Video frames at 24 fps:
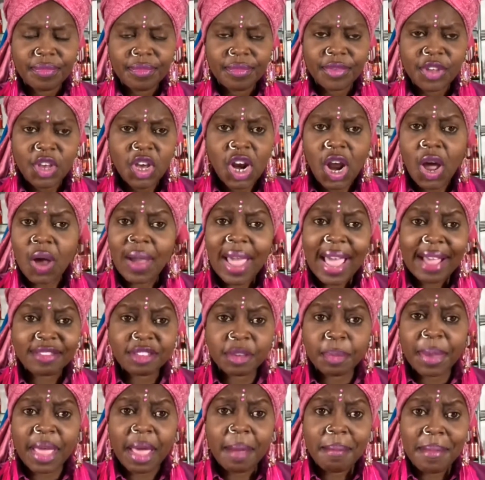You don't have to
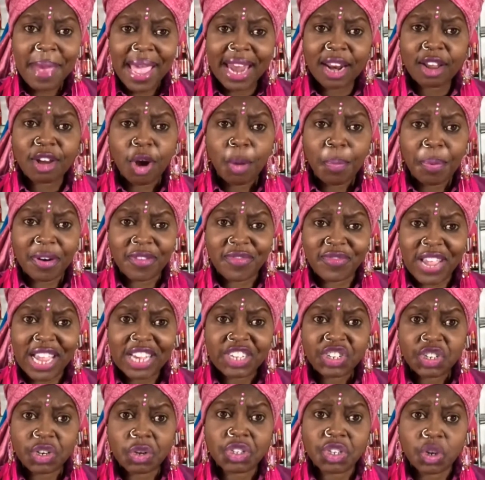be a medical
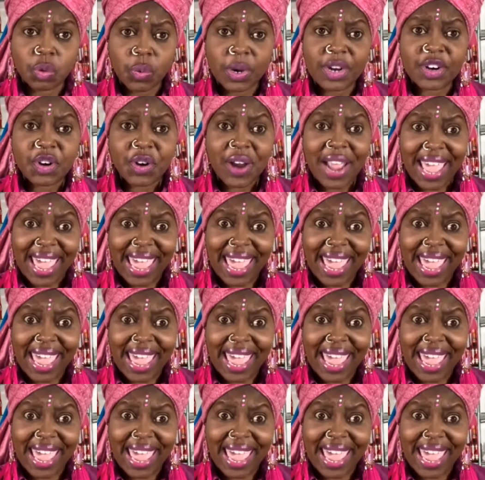professional to render